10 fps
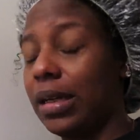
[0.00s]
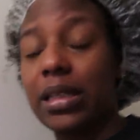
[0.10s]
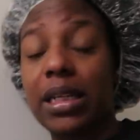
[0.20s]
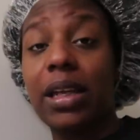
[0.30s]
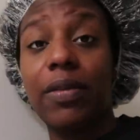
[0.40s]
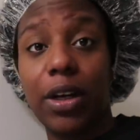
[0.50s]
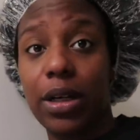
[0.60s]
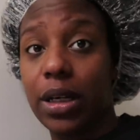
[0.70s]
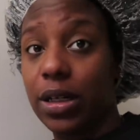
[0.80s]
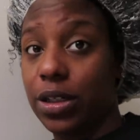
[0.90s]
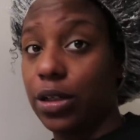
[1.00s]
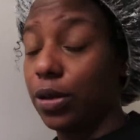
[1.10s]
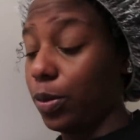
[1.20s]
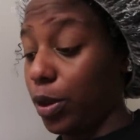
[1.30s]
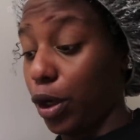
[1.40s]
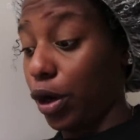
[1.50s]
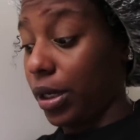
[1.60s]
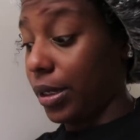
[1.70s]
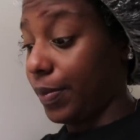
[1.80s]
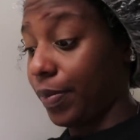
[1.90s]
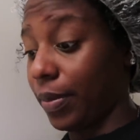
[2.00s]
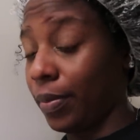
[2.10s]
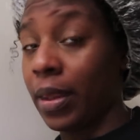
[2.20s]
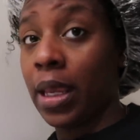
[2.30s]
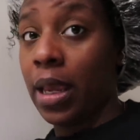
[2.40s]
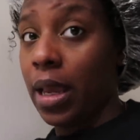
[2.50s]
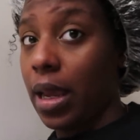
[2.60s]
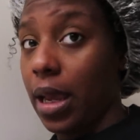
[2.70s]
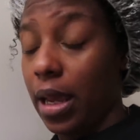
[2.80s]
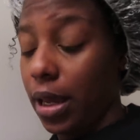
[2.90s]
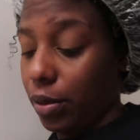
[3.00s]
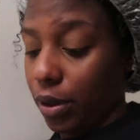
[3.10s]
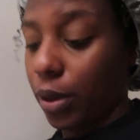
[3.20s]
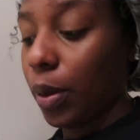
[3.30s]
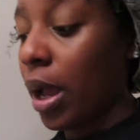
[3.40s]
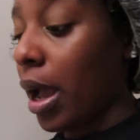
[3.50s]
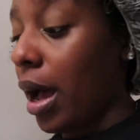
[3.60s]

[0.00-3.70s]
It's a leave-in conditioner with garlic. I don't know.